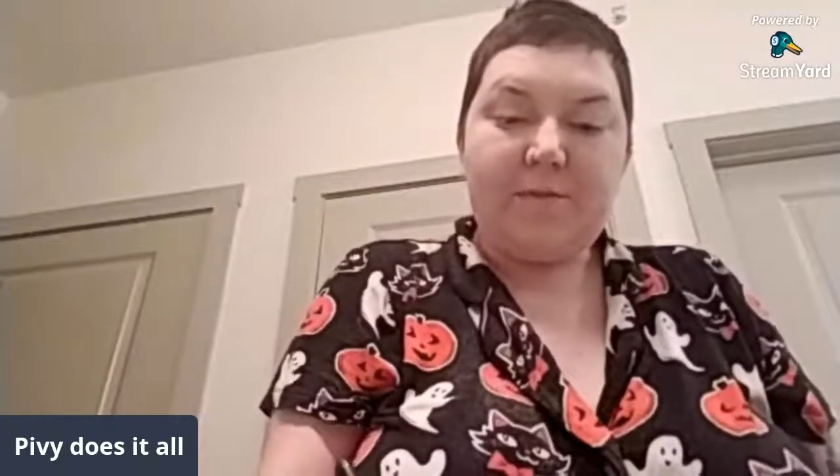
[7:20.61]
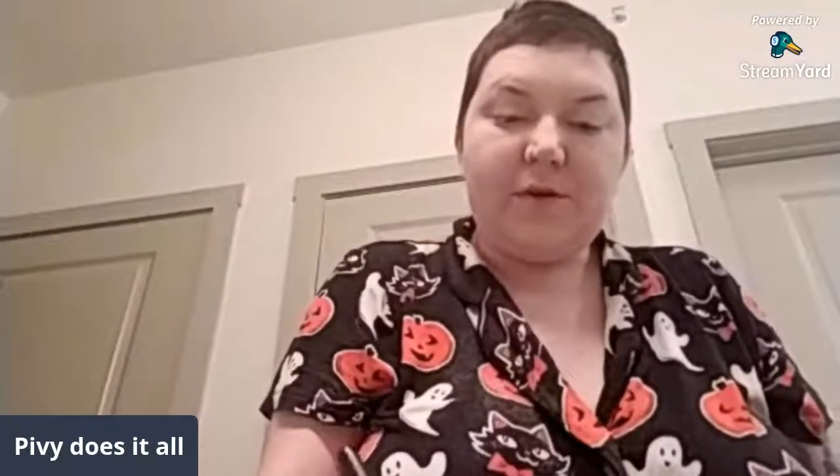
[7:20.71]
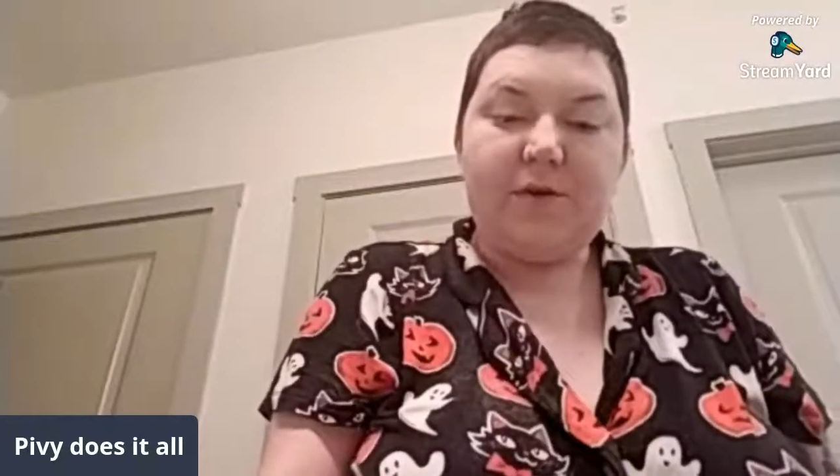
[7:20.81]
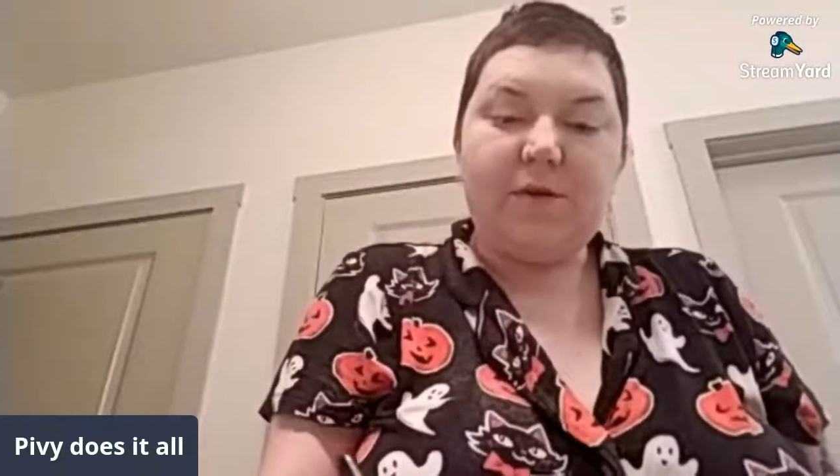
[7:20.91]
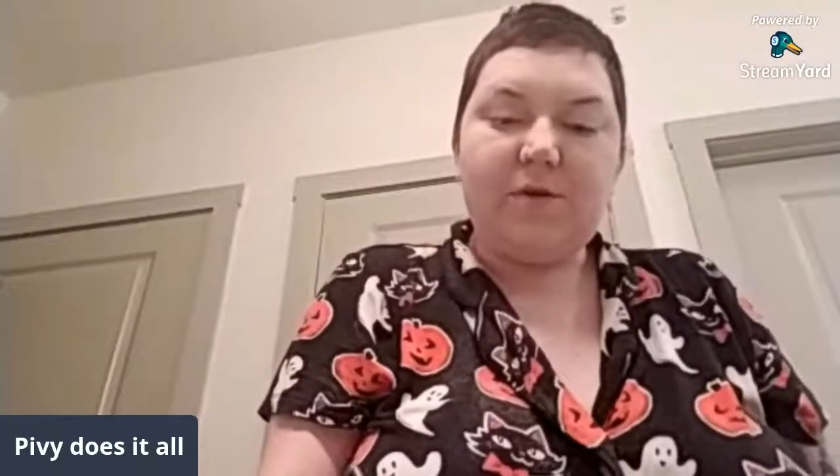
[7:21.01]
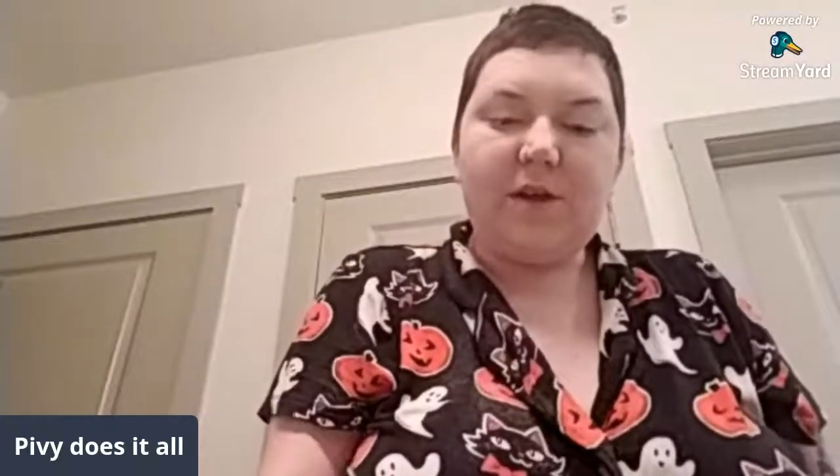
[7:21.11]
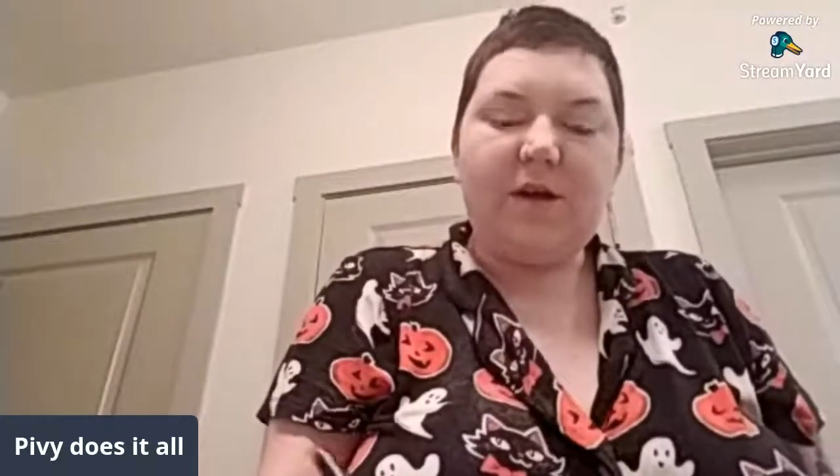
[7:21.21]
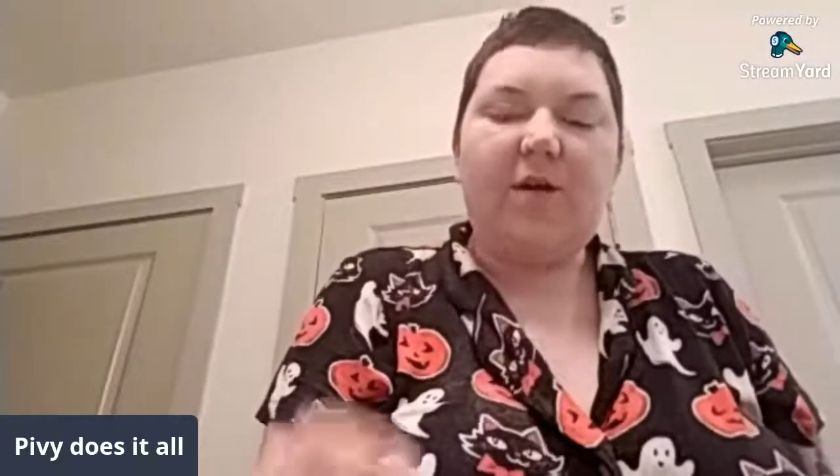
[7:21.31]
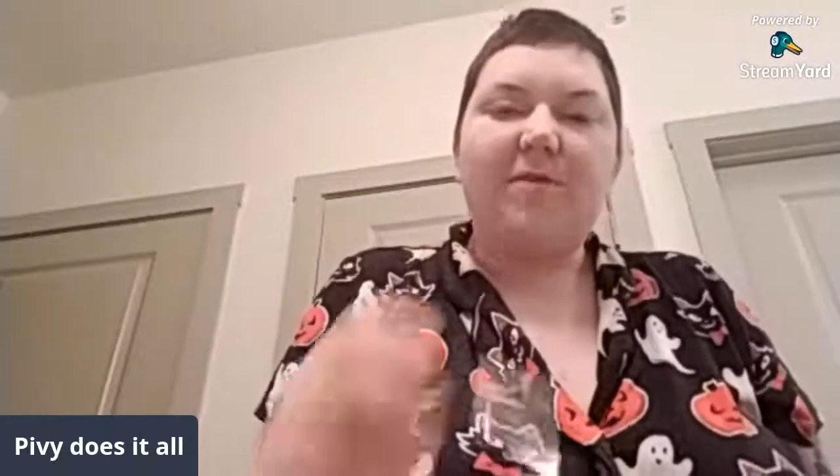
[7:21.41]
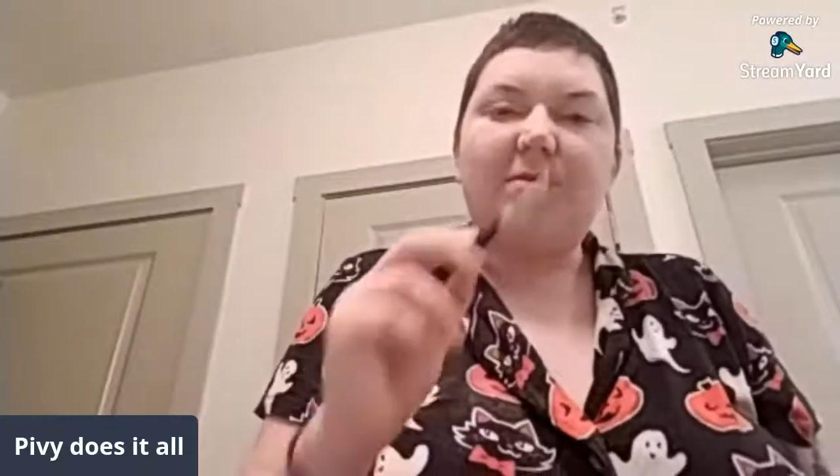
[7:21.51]
But you know what
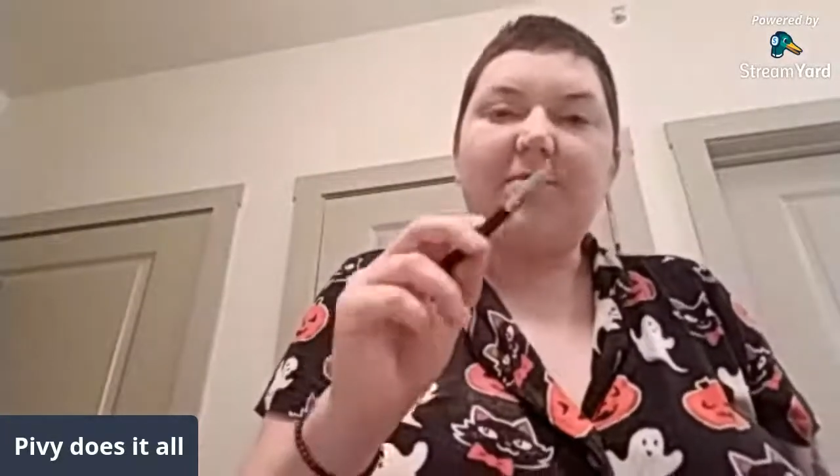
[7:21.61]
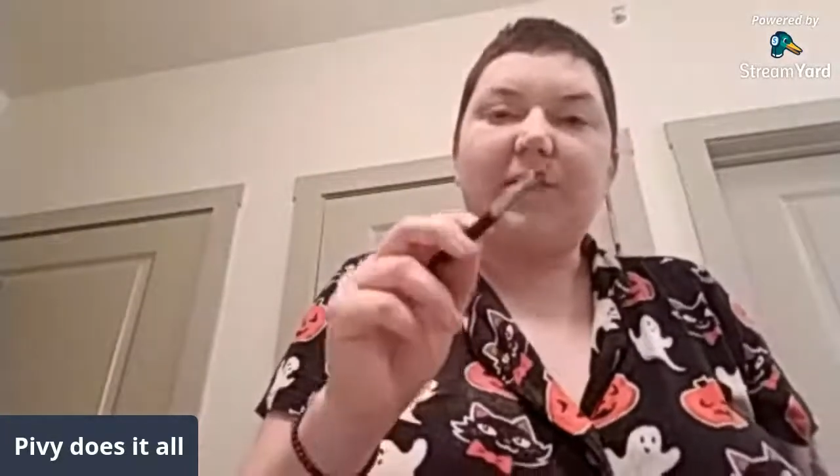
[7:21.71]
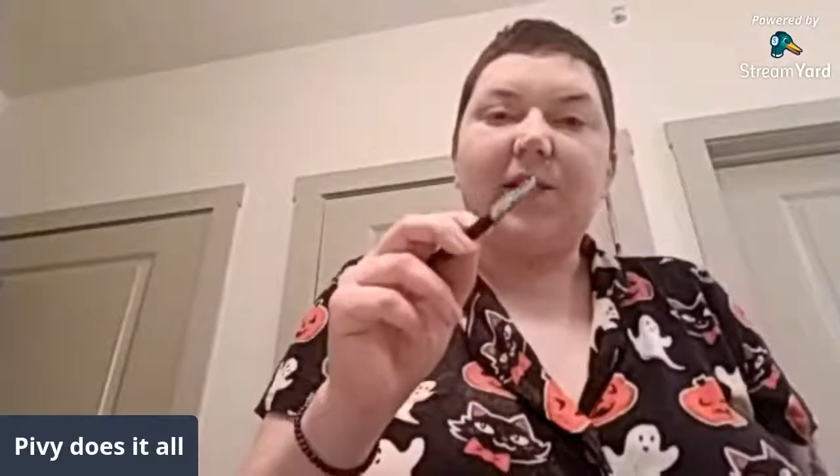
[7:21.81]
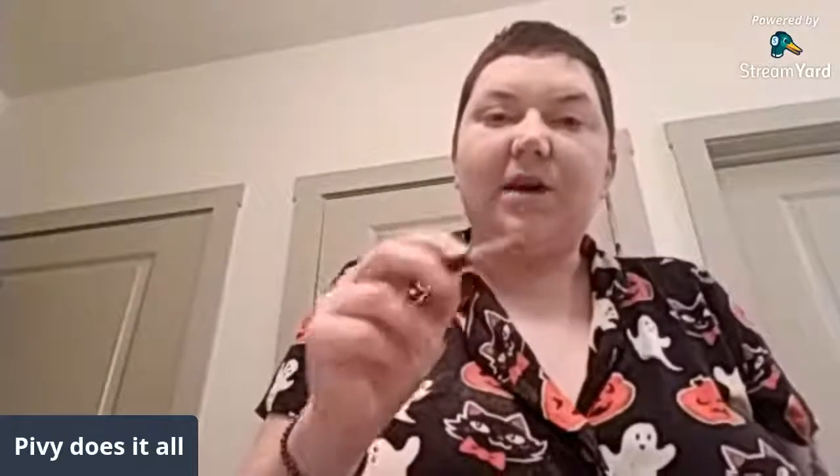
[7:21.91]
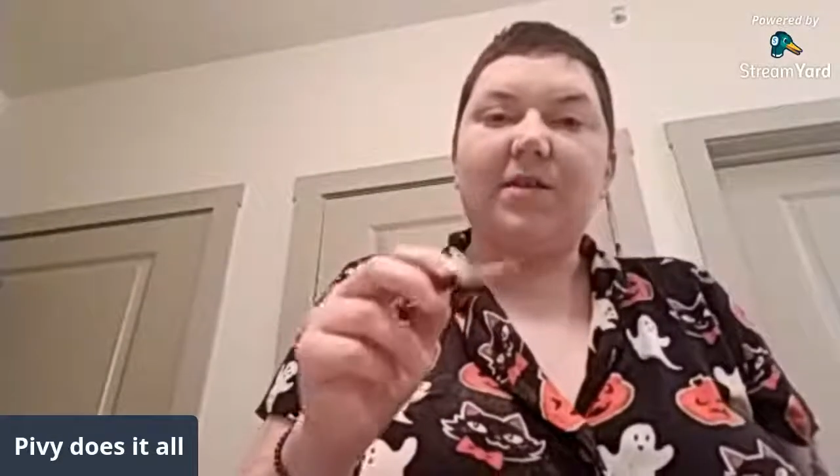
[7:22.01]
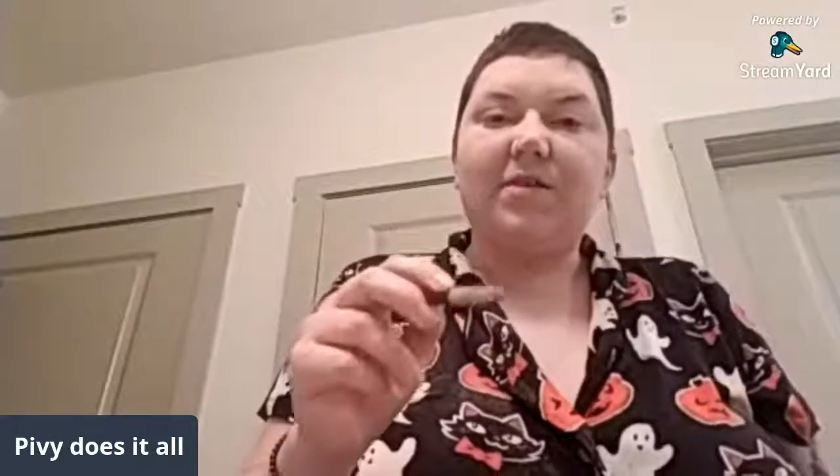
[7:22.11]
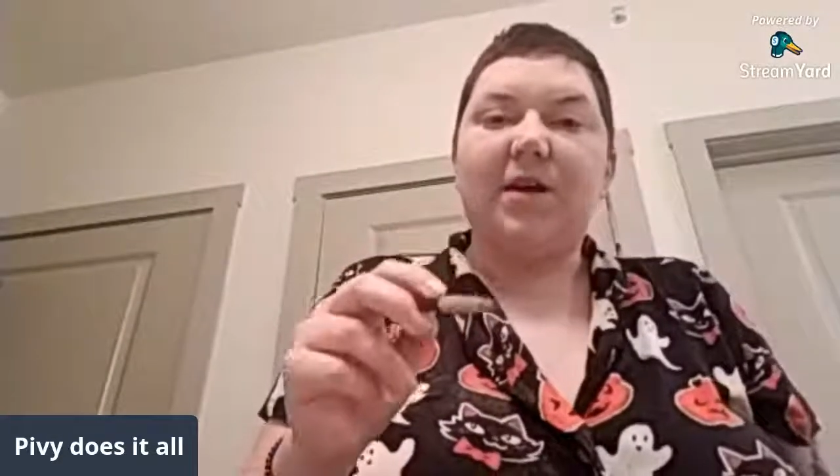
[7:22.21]
I also realized?